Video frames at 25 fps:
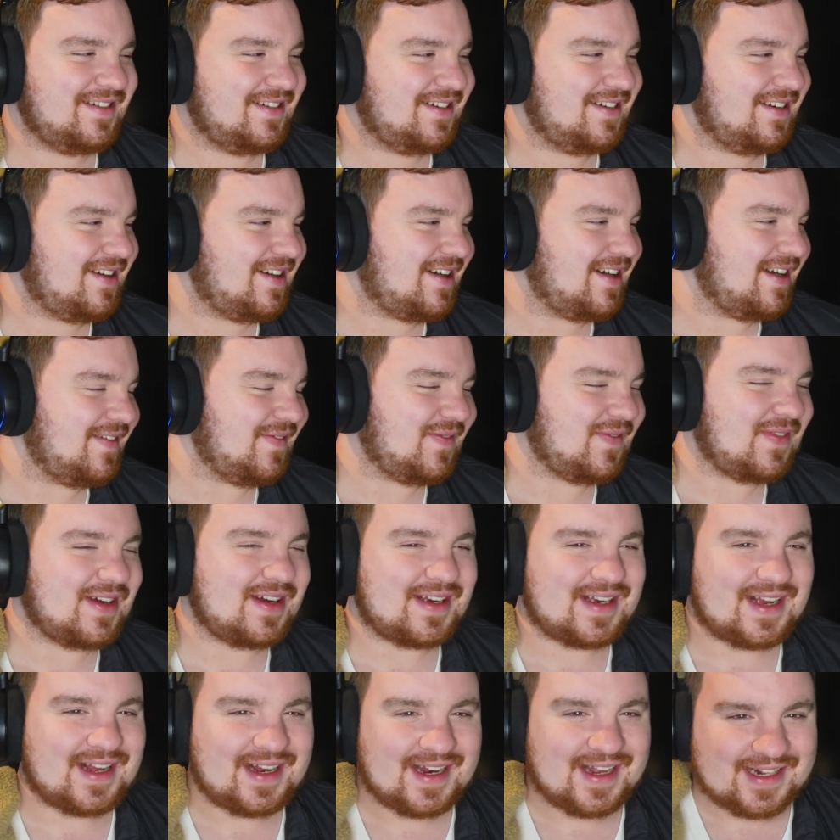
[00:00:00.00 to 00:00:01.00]
All right,
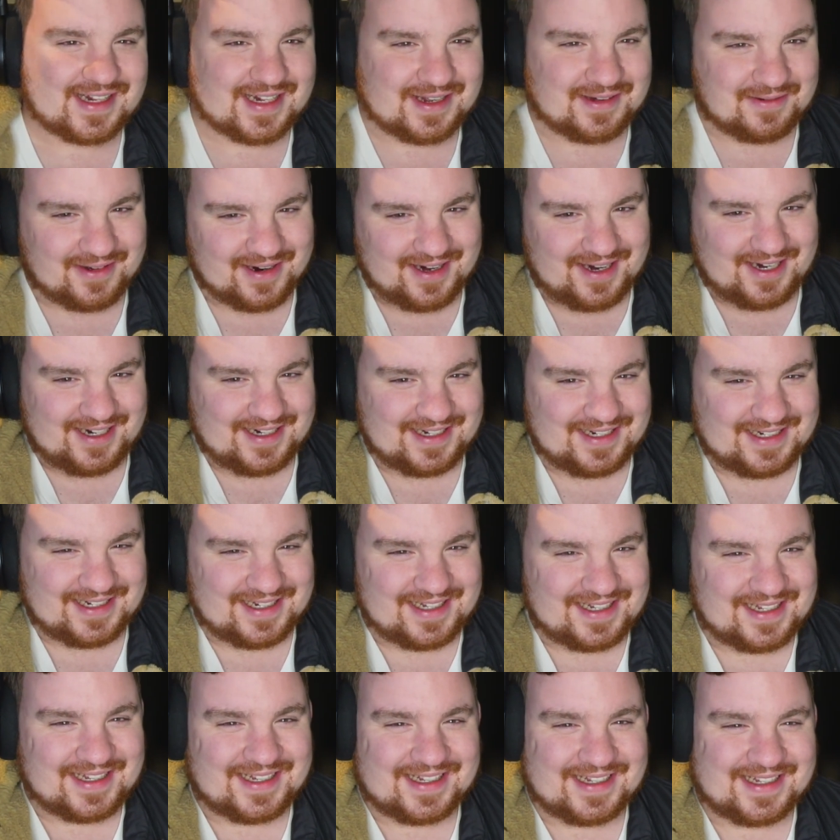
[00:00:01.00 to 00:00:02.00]
fuck, I like that one.
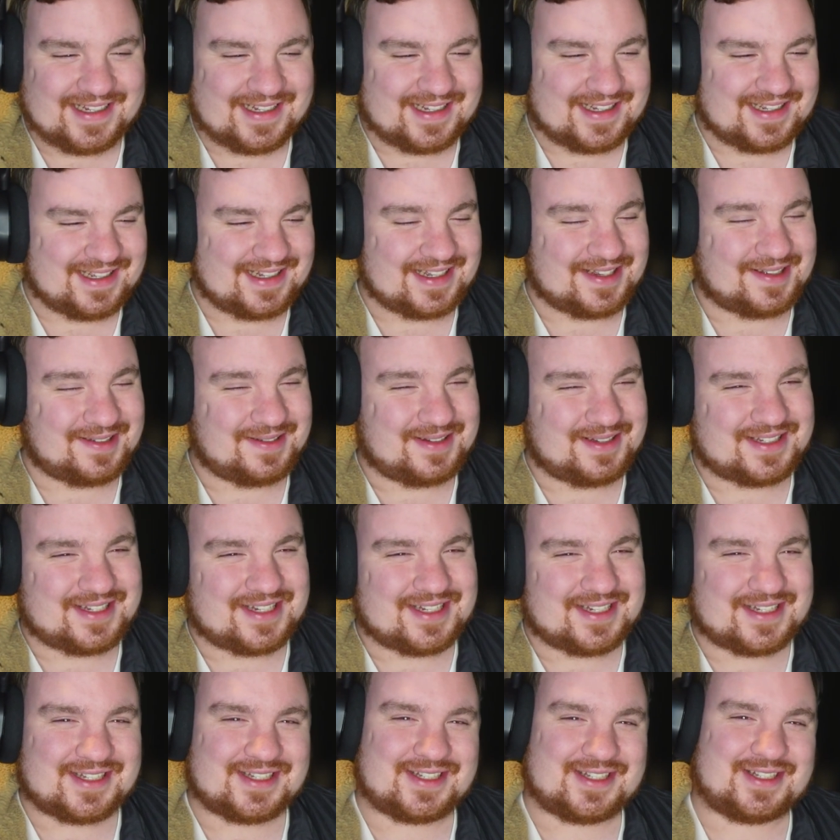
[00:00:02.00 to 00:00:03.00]
It was
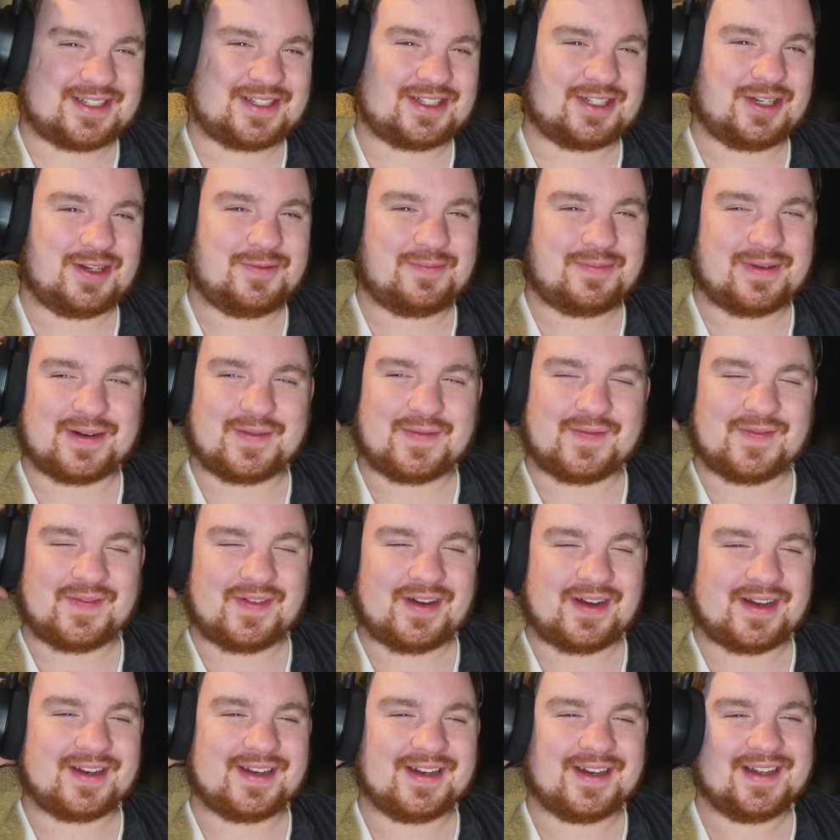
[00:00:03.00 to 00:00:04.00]
just stupid and
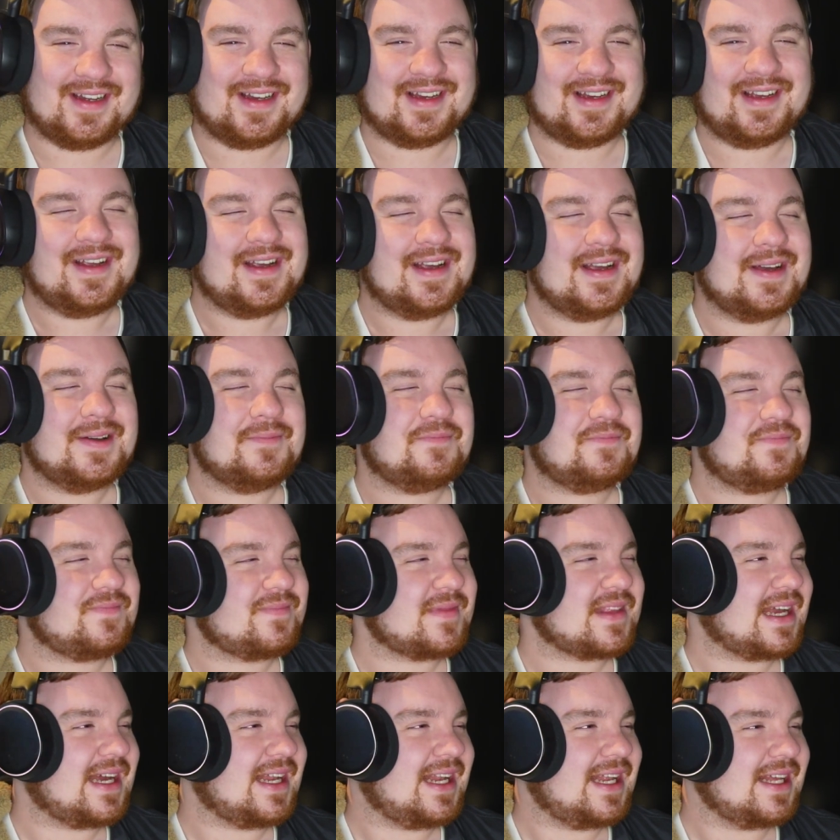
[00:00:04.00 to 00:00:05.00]
fun.
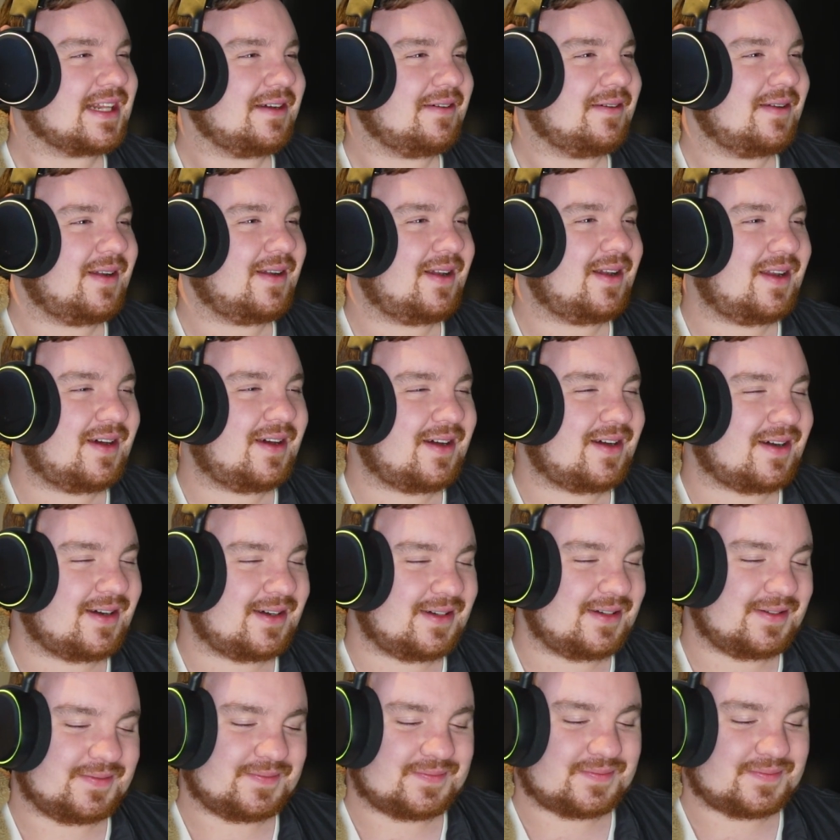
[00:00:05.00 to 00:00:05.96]
I like that one a lot.